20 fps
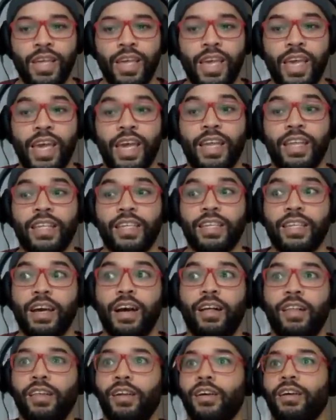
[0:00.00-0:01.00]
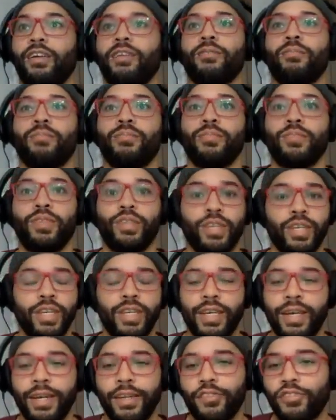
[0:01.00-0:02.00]
and y'all are looking
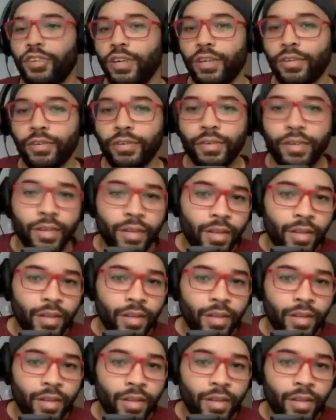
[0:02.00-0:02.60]
at each other